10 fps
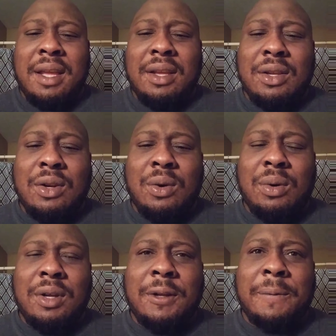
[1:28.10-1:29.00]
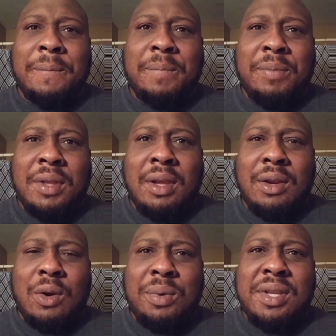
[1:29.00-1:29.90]
You know,
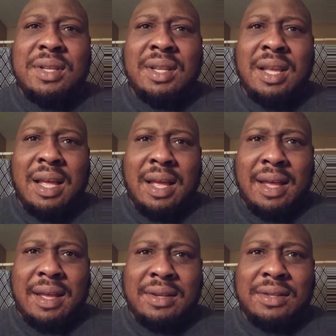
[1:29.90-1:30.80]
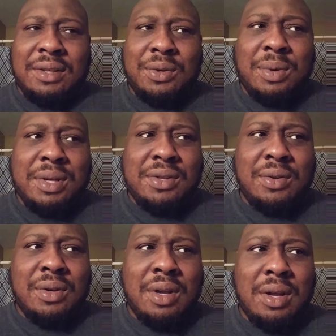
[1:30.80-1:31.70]
recently I had a
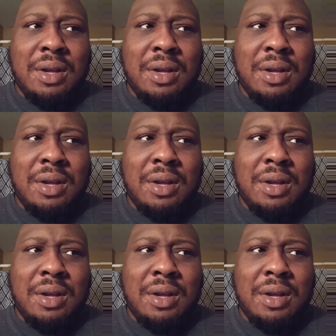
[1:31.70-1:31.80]
situation